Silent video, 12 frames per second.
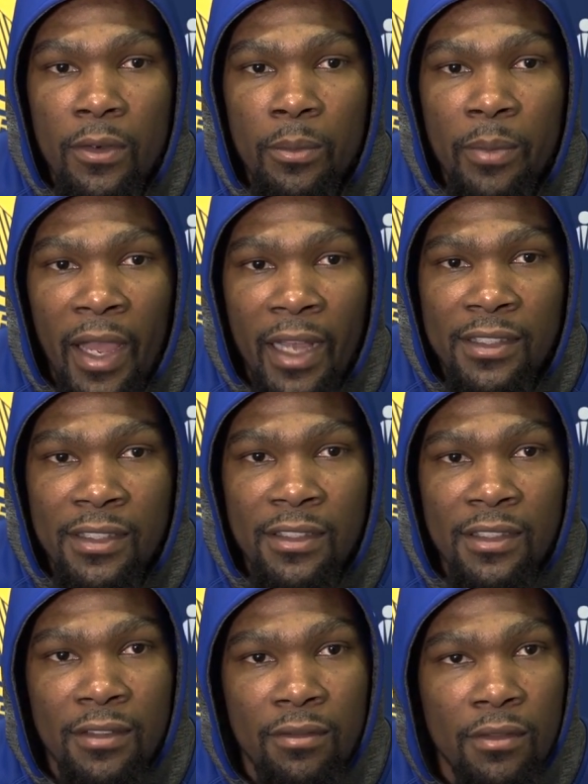
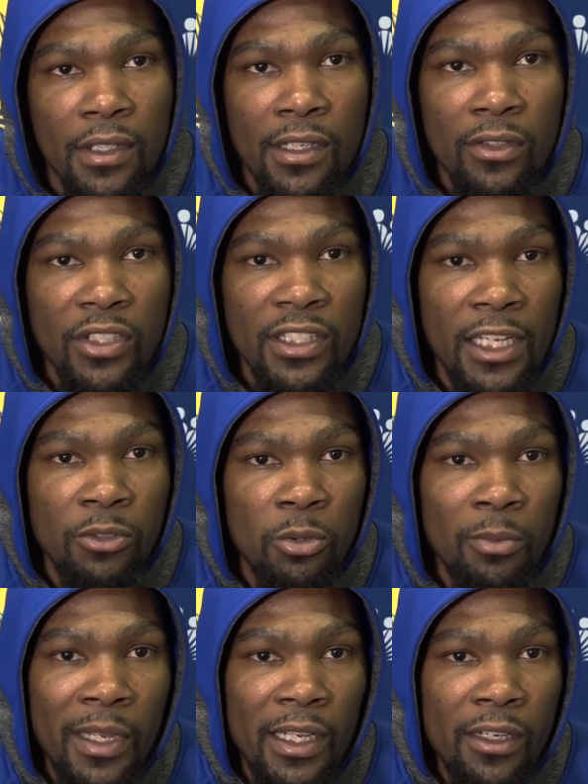passes and shots we
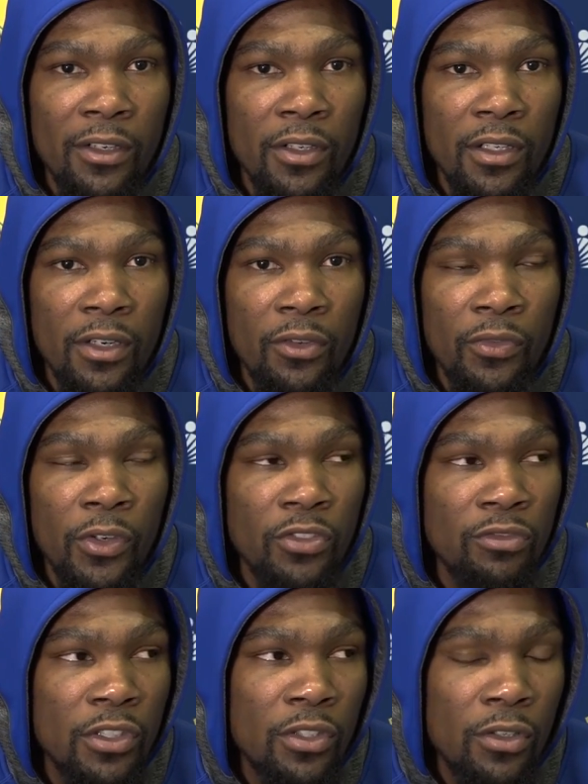were making in the
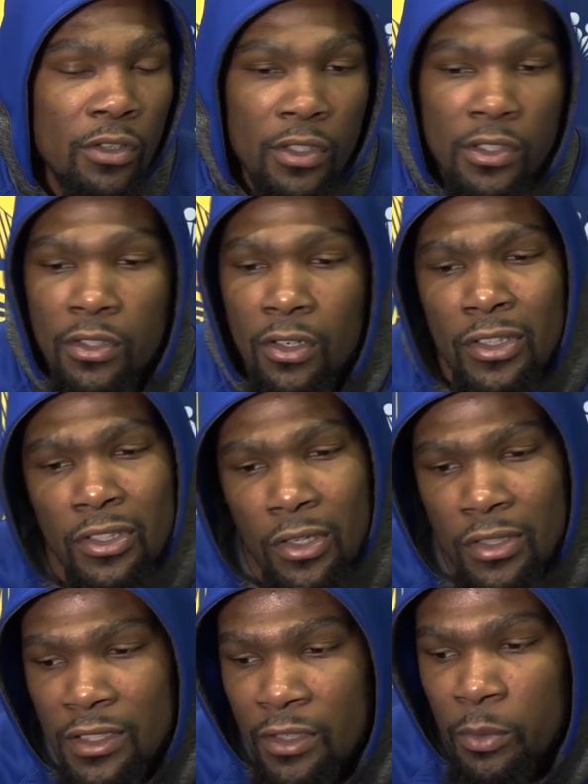first three quarters. So it's
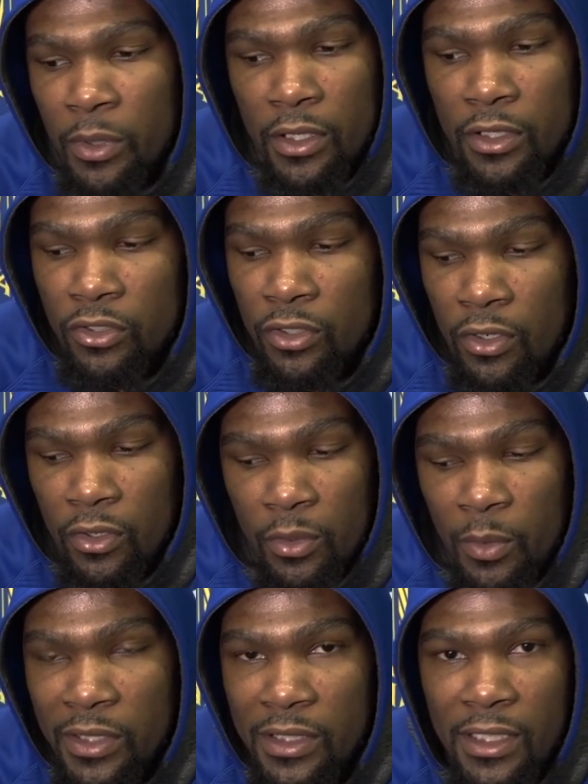all stuff we control. It
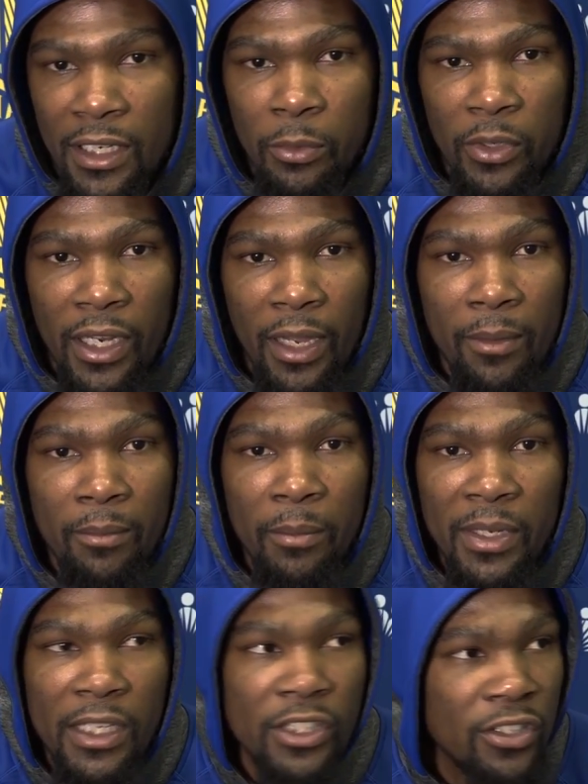wasn't like we got
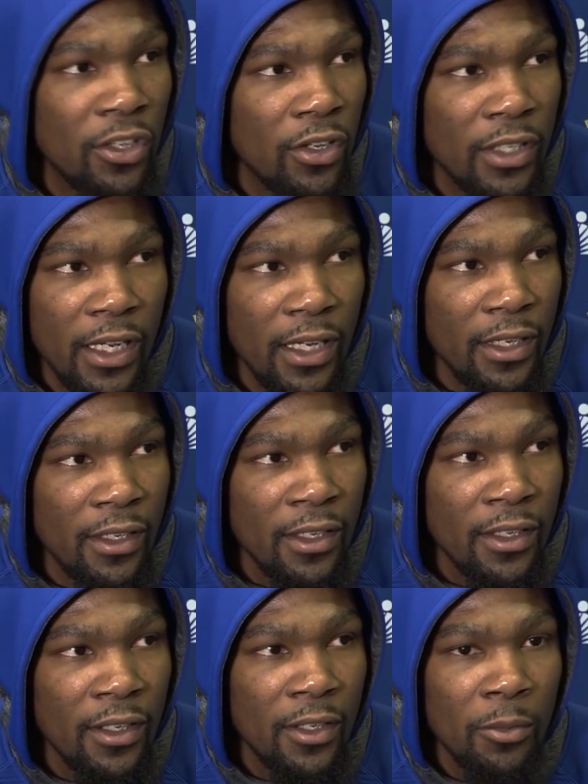blitzed all night.
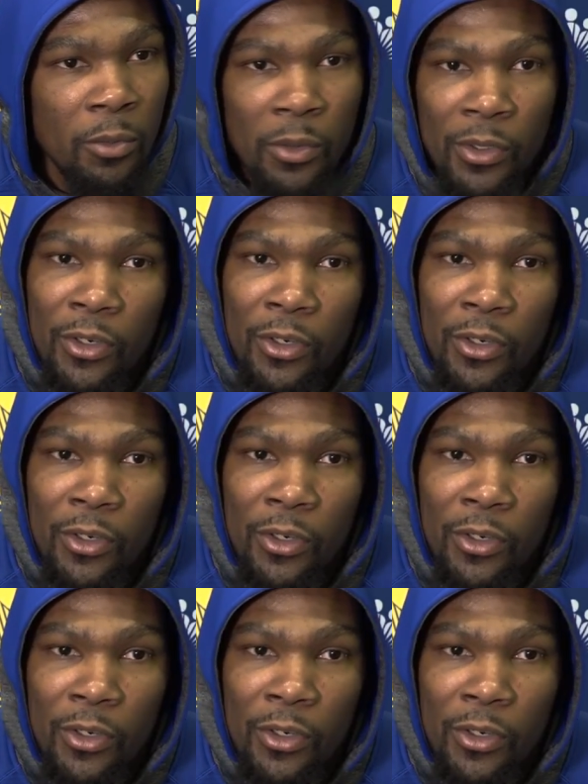We were